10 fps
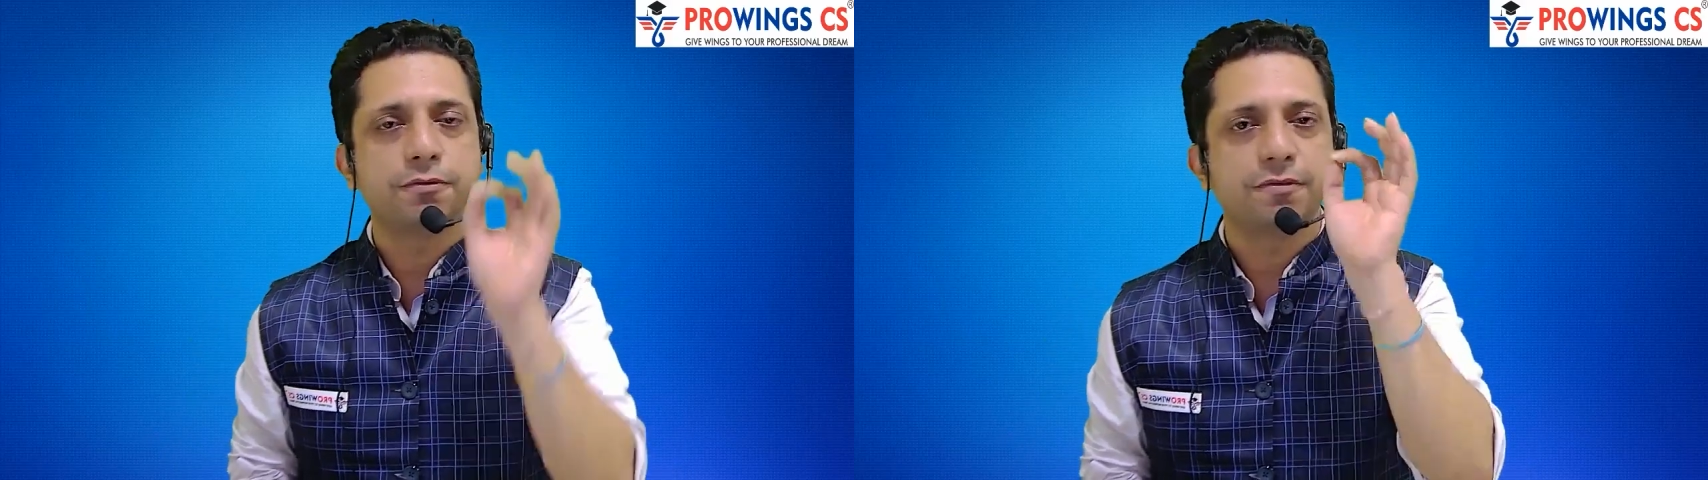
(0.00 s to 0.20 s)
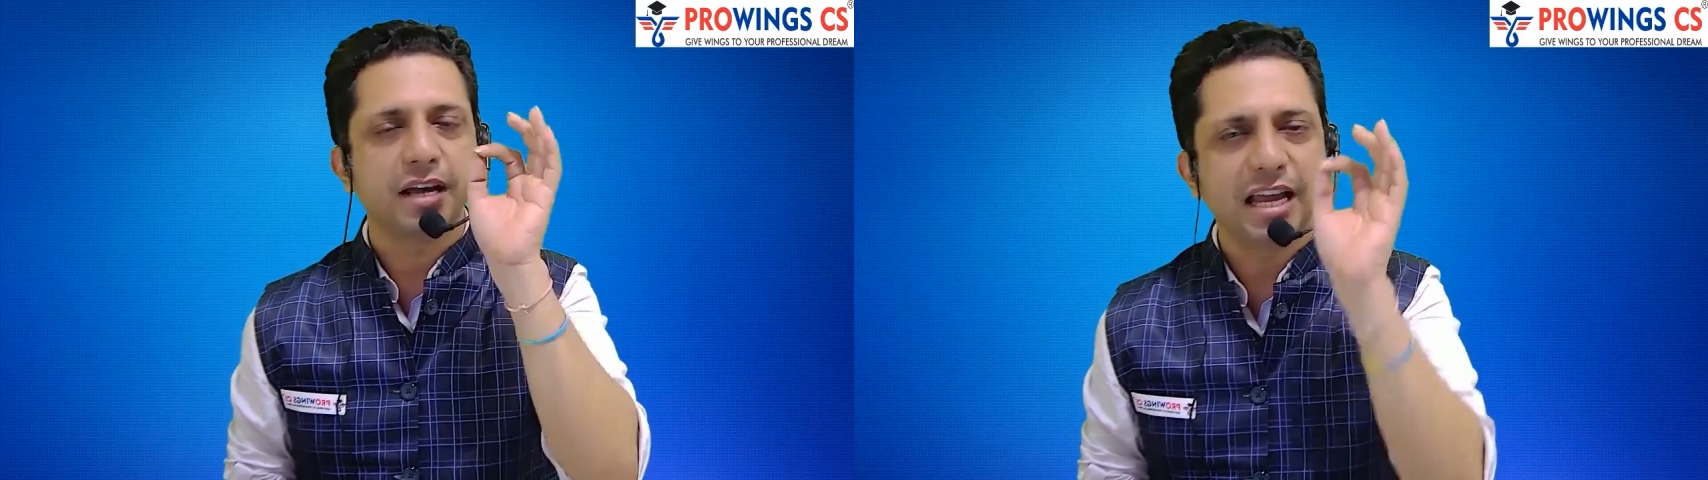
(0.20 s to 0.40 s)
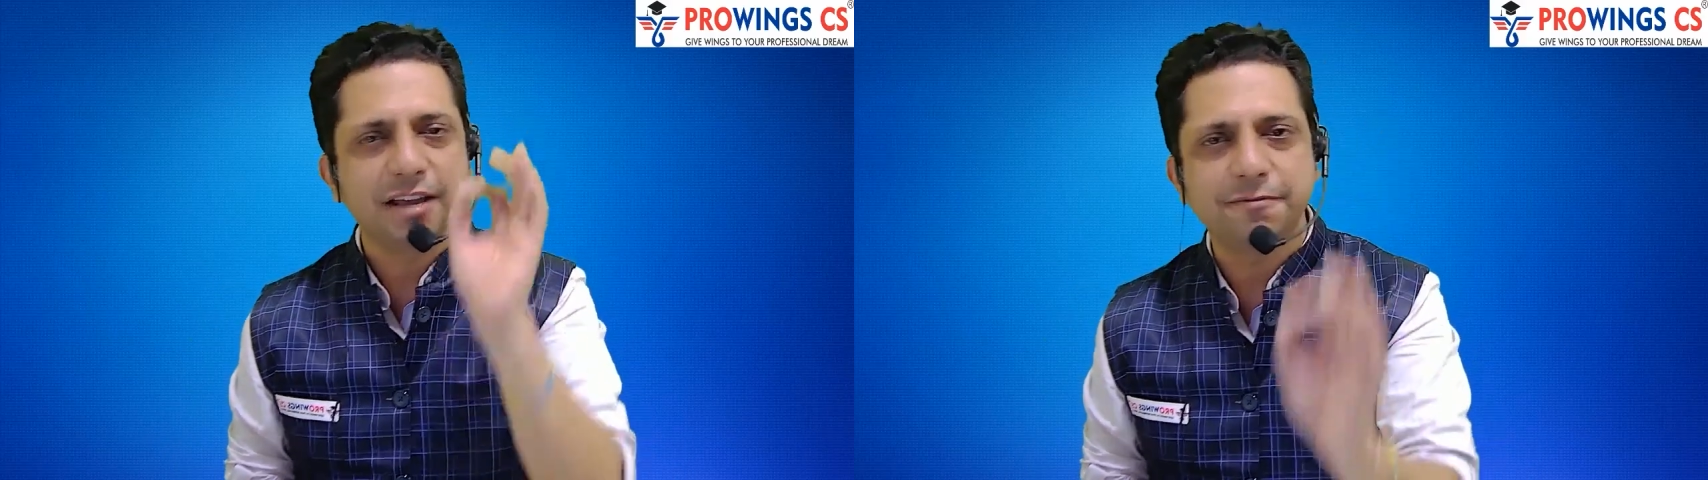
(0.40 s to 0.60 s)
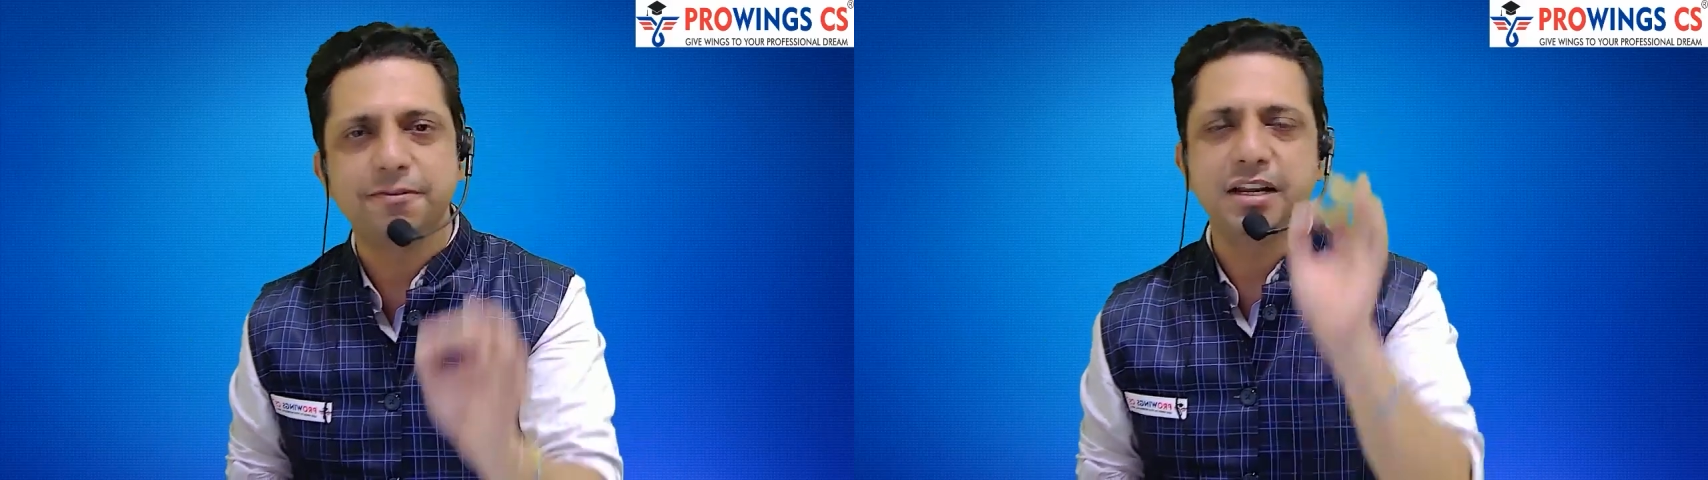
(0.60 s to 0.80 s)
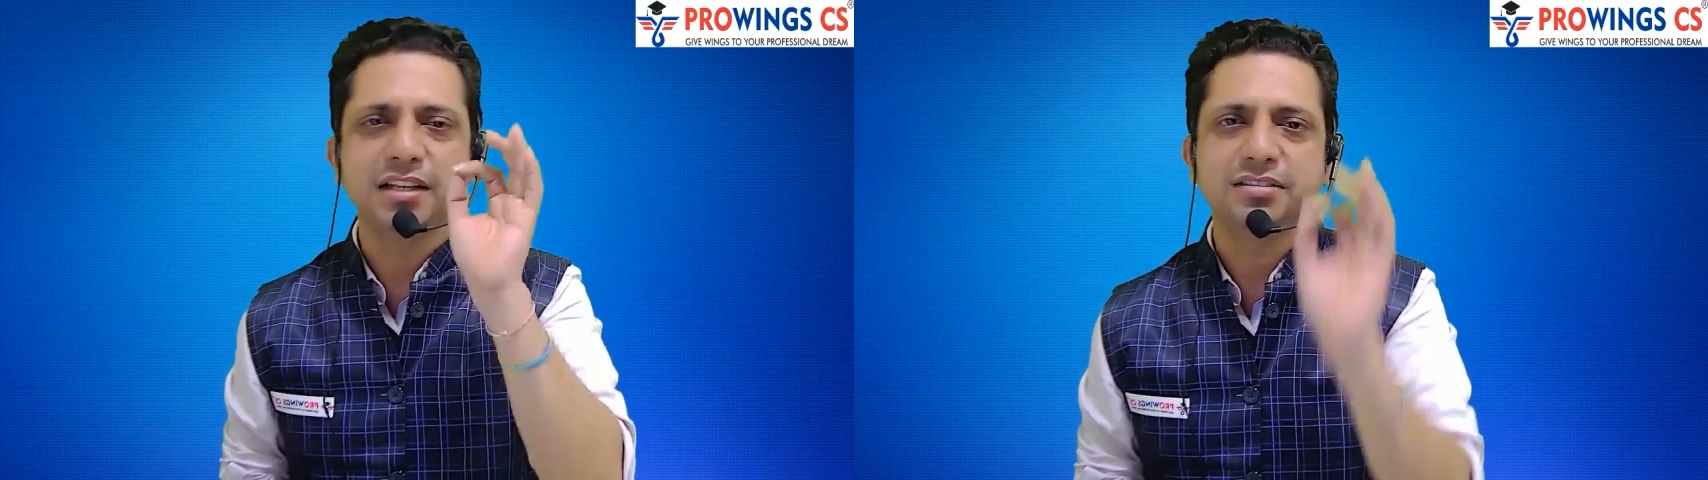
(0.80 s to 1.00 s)

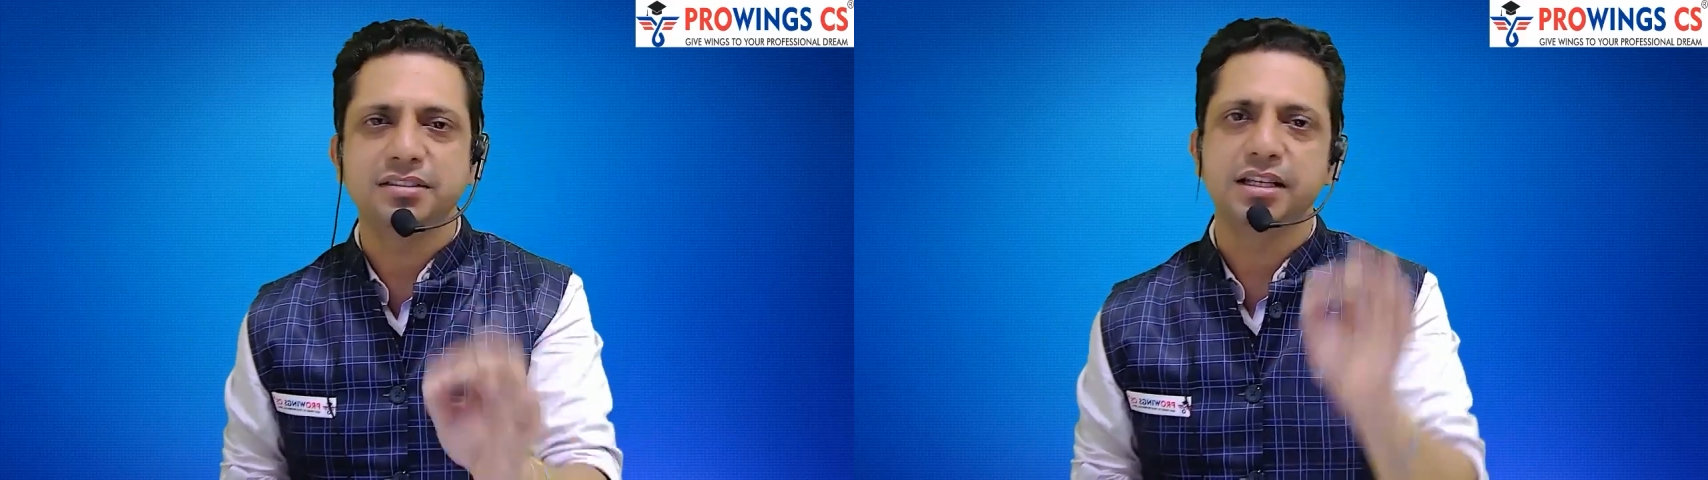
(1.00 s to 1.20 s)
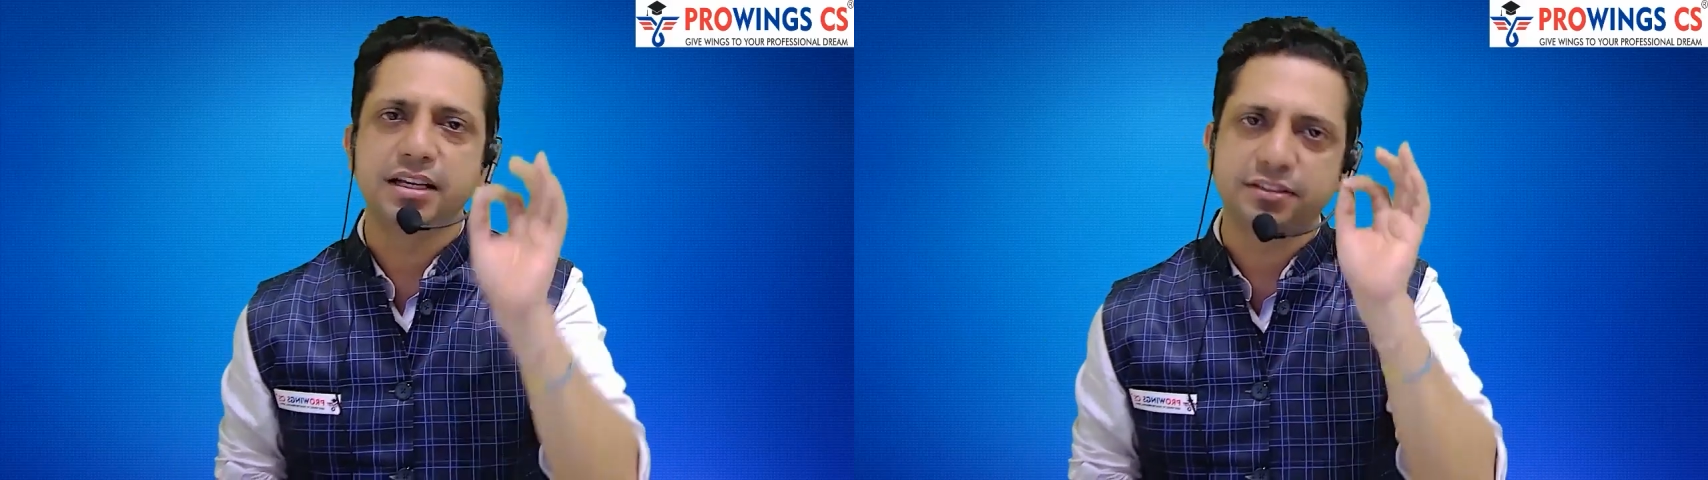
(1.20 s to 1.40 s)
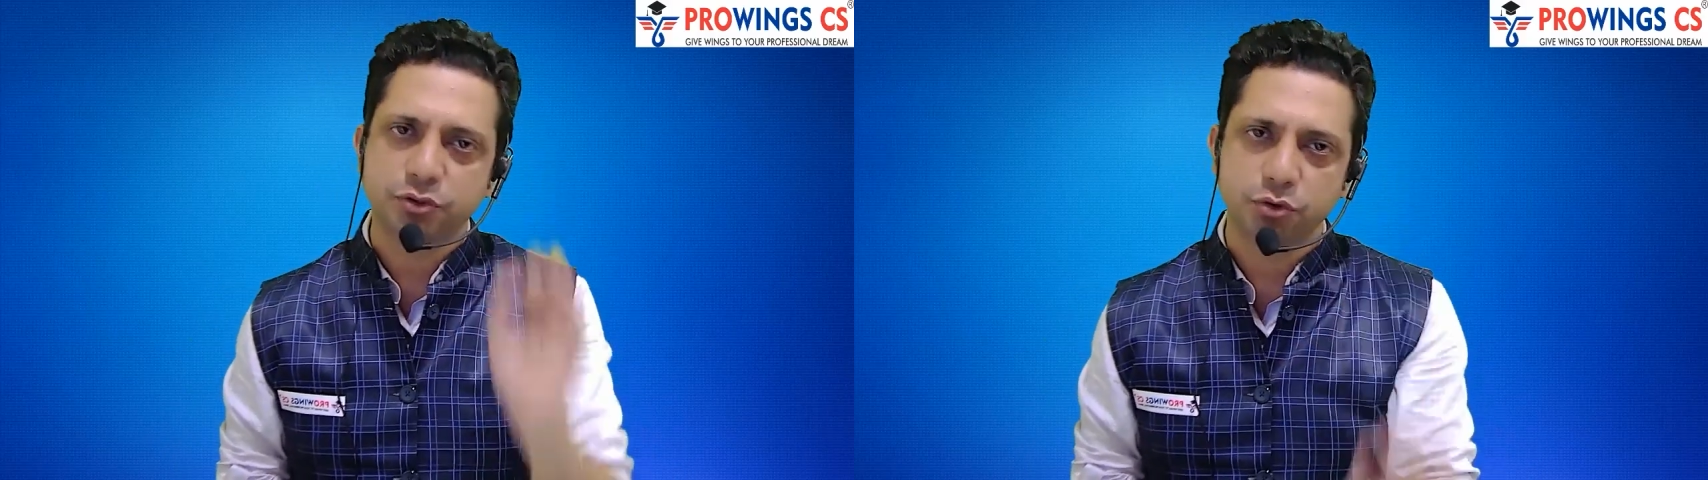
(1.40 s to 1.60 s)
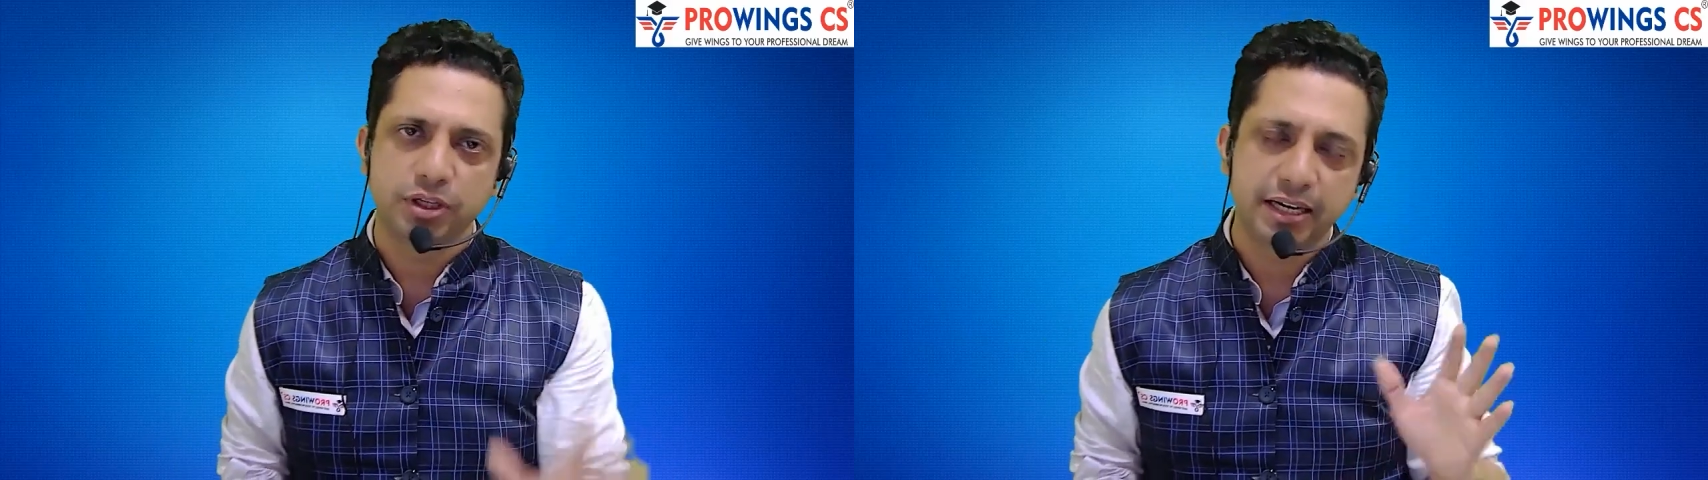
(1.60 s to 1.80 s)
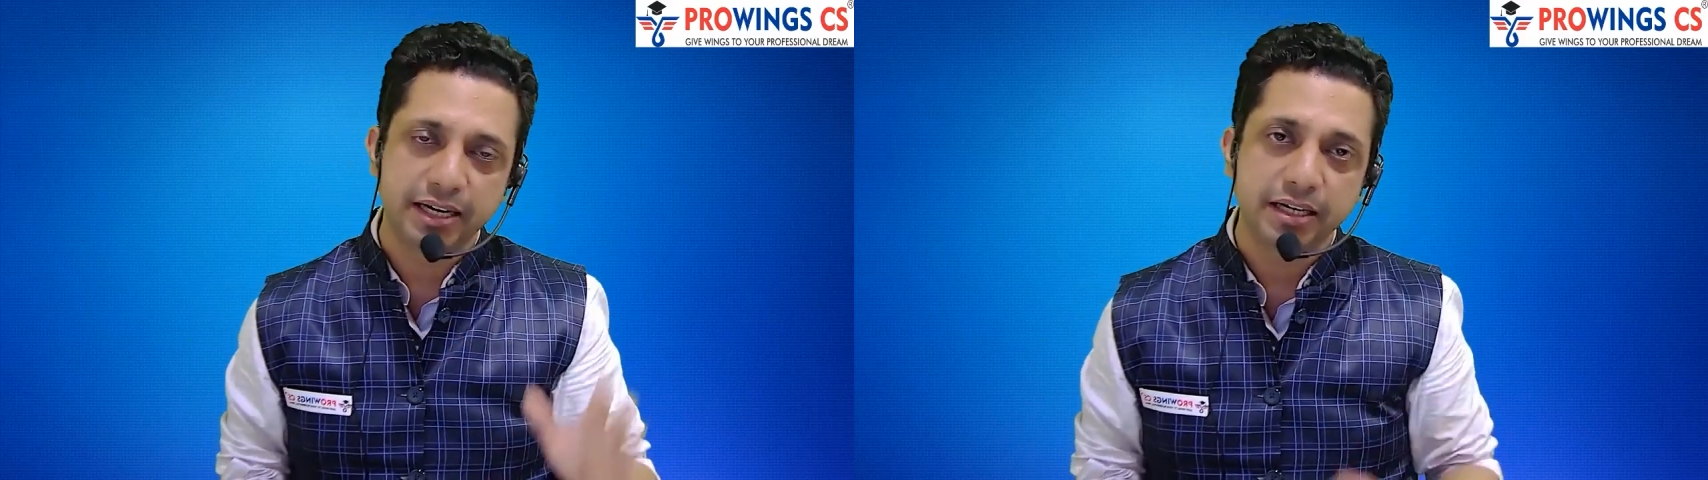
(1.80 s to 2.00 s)
every CS
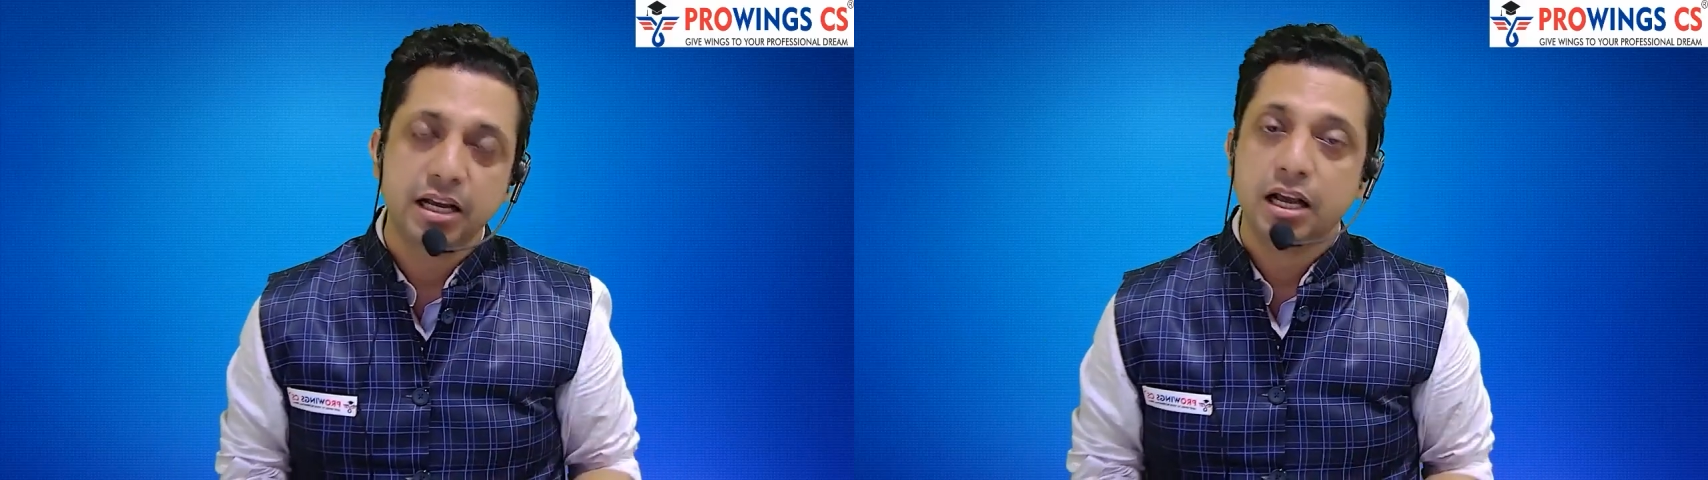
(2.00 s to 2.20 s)
student.